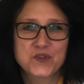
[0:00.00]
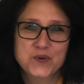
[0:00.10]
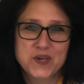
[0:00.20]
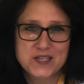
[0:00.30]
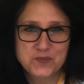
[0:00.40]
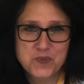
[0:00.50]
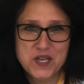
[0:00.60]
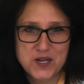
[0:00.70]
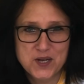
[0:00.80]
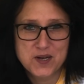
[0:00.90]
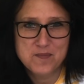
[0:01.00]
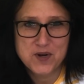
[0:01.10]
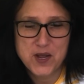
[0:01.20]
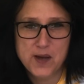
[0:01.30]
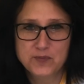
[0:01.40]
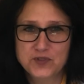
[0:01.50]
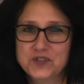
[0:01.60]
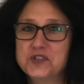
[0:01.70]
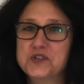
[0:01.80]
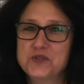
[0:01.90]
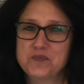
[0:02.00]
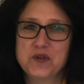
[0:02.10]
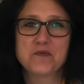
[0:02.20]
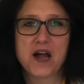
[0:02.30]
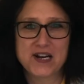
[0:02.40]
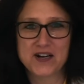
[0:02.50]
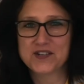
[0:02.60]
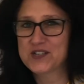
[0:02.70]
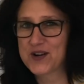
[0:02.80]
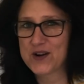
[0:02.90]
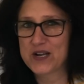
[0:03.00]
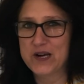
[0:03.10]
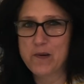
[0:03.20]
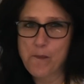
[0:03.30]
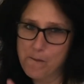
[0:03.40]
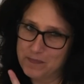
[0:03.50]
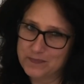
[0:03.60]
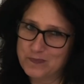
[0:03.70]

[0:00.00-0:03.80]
If you guessed peanut M&Ms, you'd be right on target.